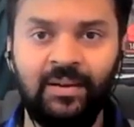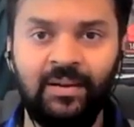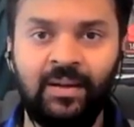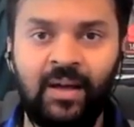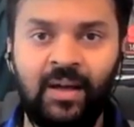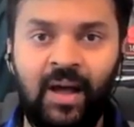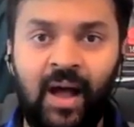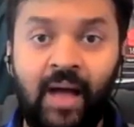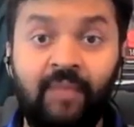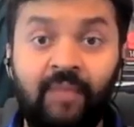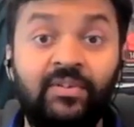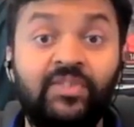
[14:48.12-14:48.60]

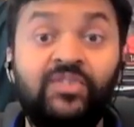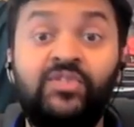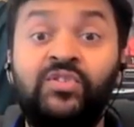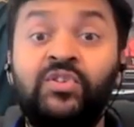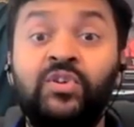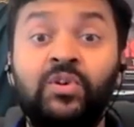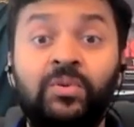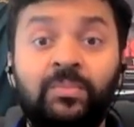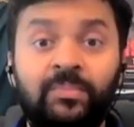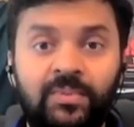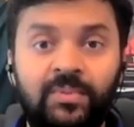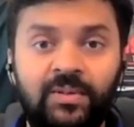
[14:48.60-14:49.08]
I've
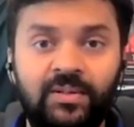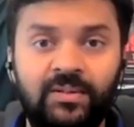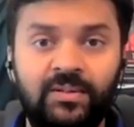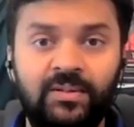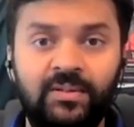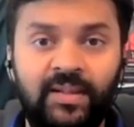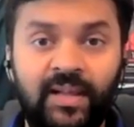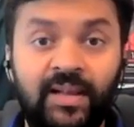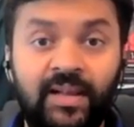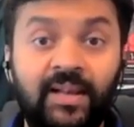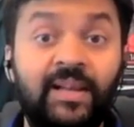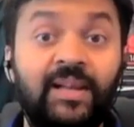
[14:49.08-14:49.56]
assumed
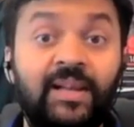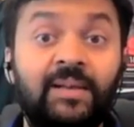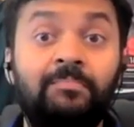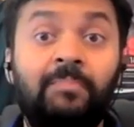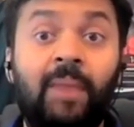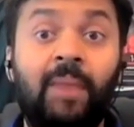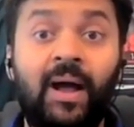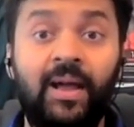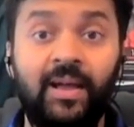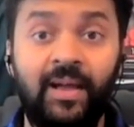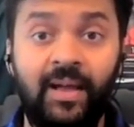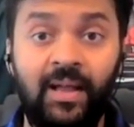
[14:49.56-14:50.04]
they need
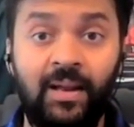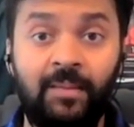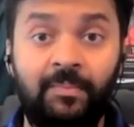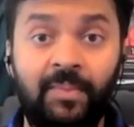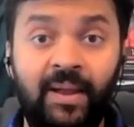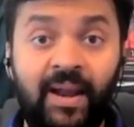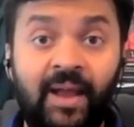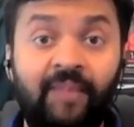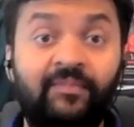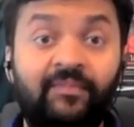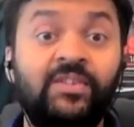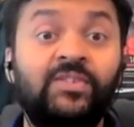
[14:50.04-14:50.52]
my help,
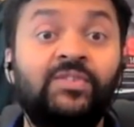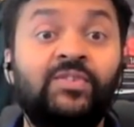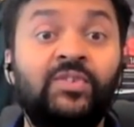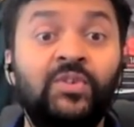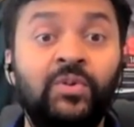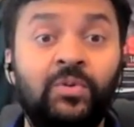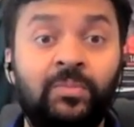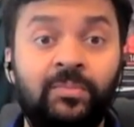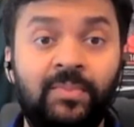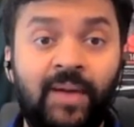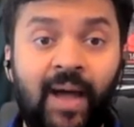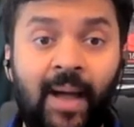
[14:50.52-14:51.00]
and I've
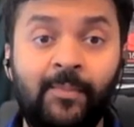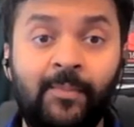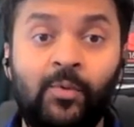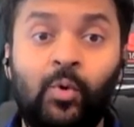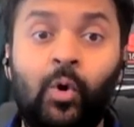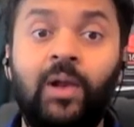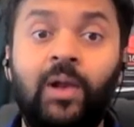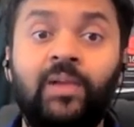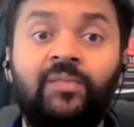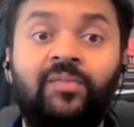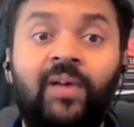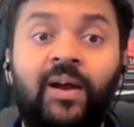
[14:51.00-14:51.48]
assumed I'm
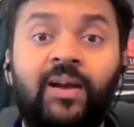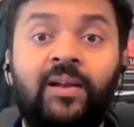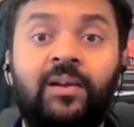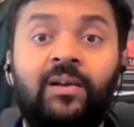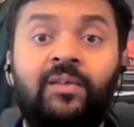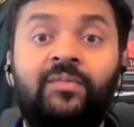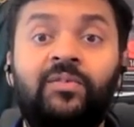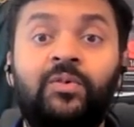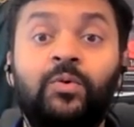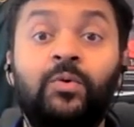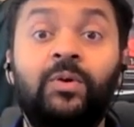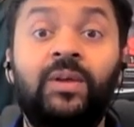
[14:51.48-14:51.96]
qualified
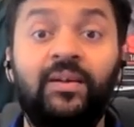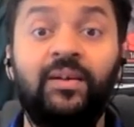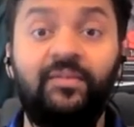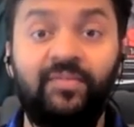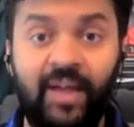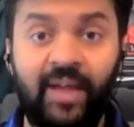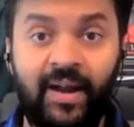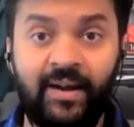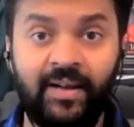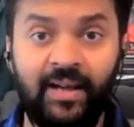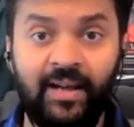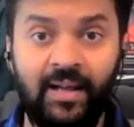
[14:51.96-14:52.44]
enough to give
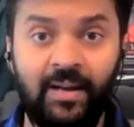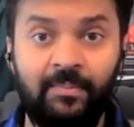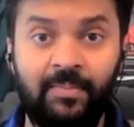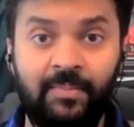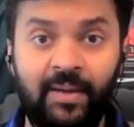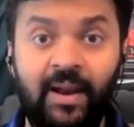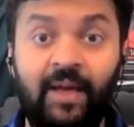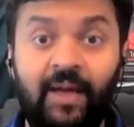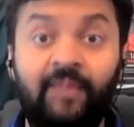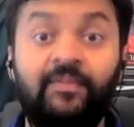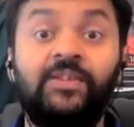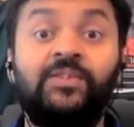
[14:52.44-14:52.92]
that help,
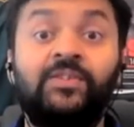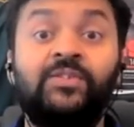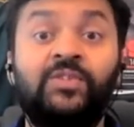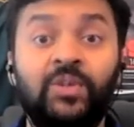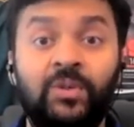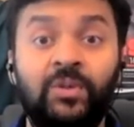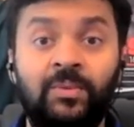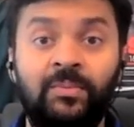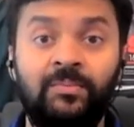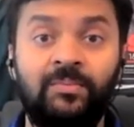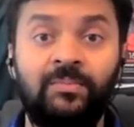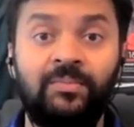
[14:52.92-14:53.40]
and I've
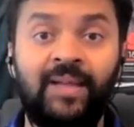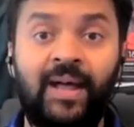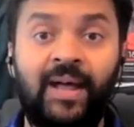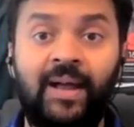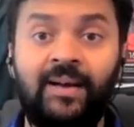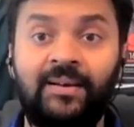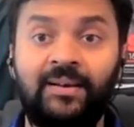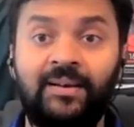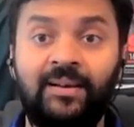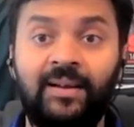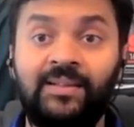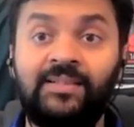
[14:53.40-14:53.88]
assumed
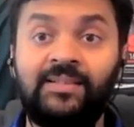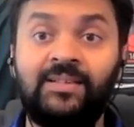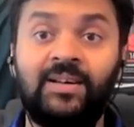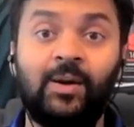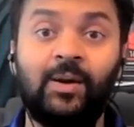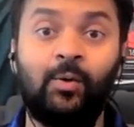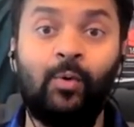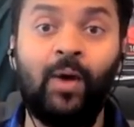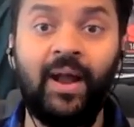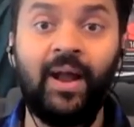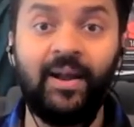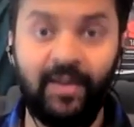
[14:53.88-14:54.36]
that it's
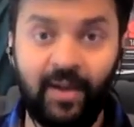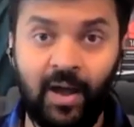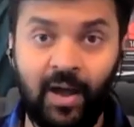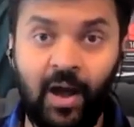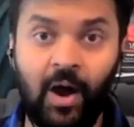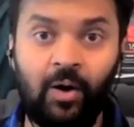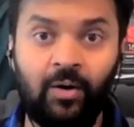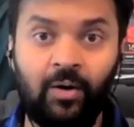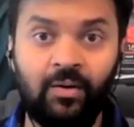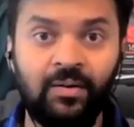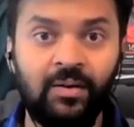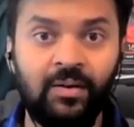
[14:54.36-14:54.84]
required
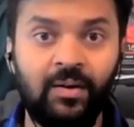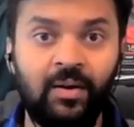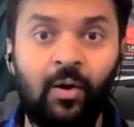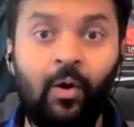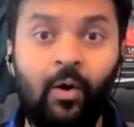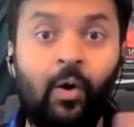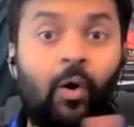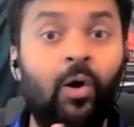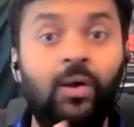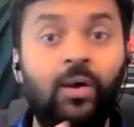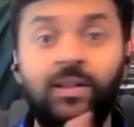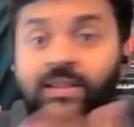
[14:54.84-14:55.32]
now.
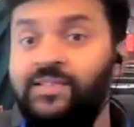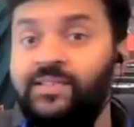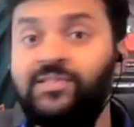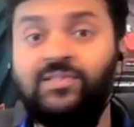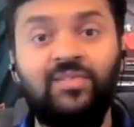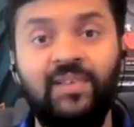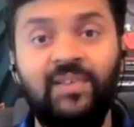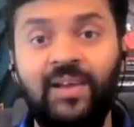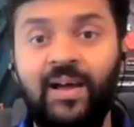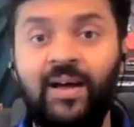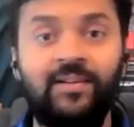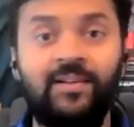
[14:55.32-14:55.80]
All these
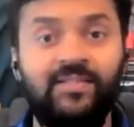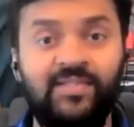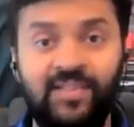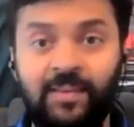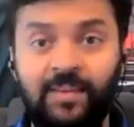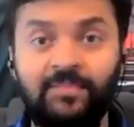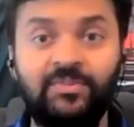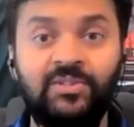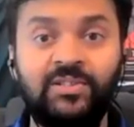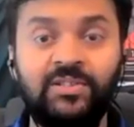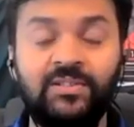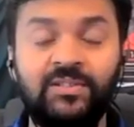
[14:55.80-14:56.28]
three are
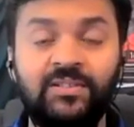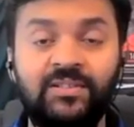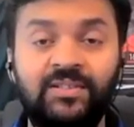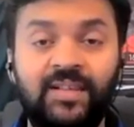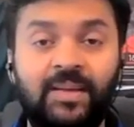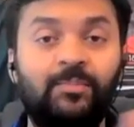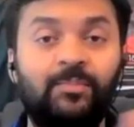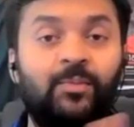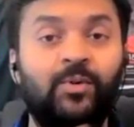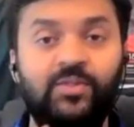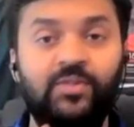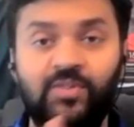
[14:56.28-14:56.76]
assumptions,
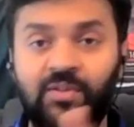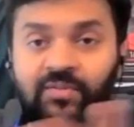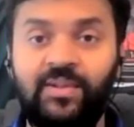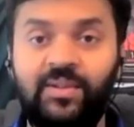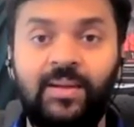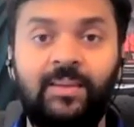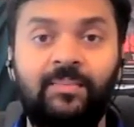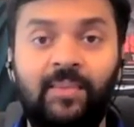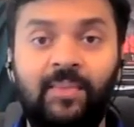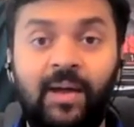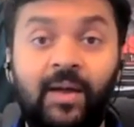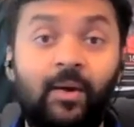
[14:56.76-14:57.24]
and most of
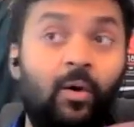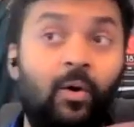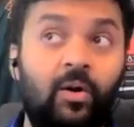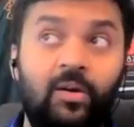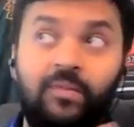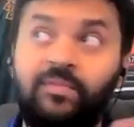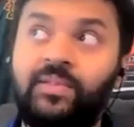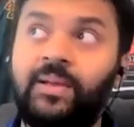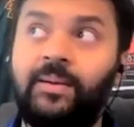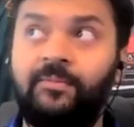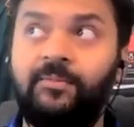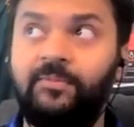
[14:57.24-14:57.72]
them, and all
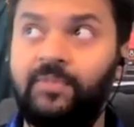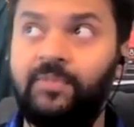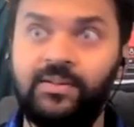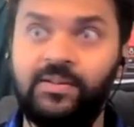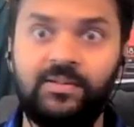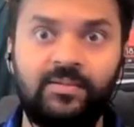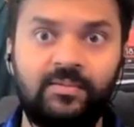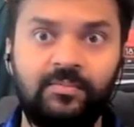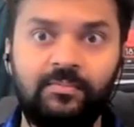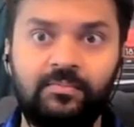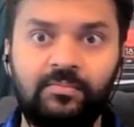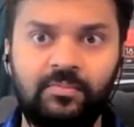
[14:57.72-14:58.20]
of them were
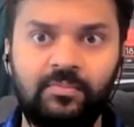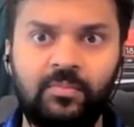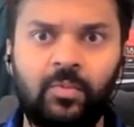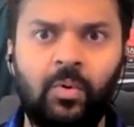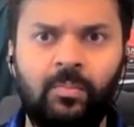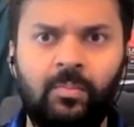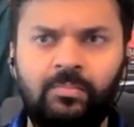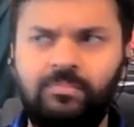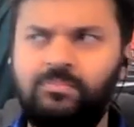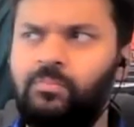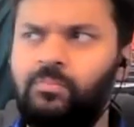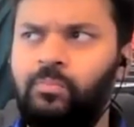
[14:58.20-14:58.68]

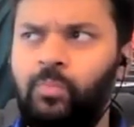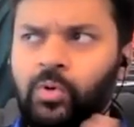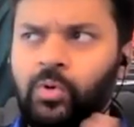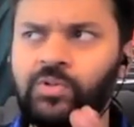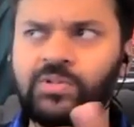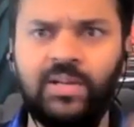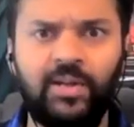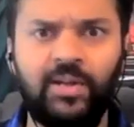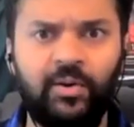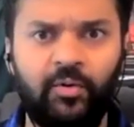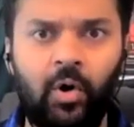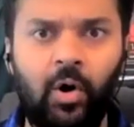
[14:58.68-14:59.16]

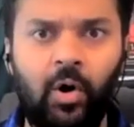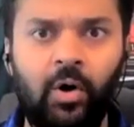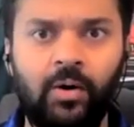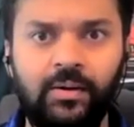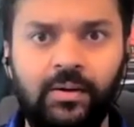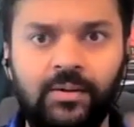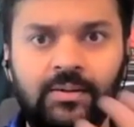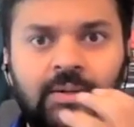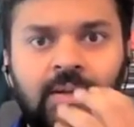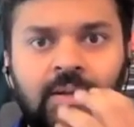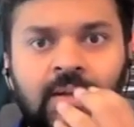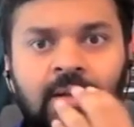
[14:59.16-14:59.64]
mostly
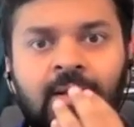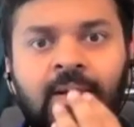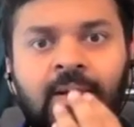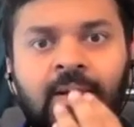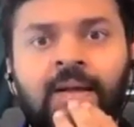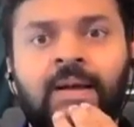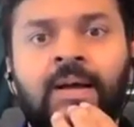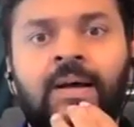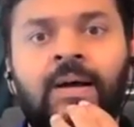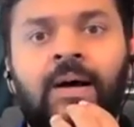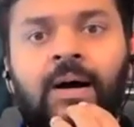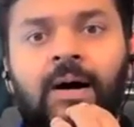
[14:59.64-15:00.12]
wrong.
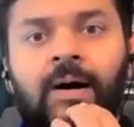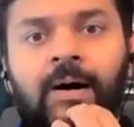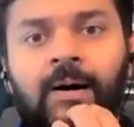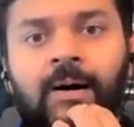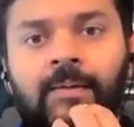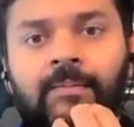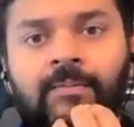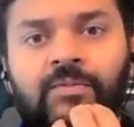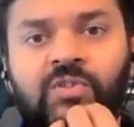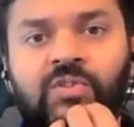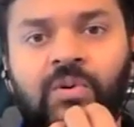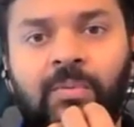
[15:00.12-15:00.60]

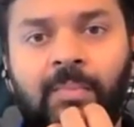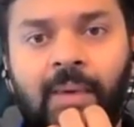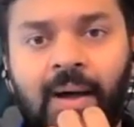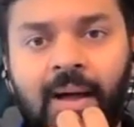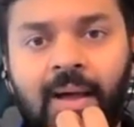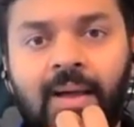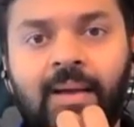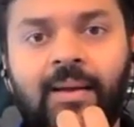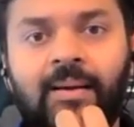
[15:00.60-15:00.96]
So my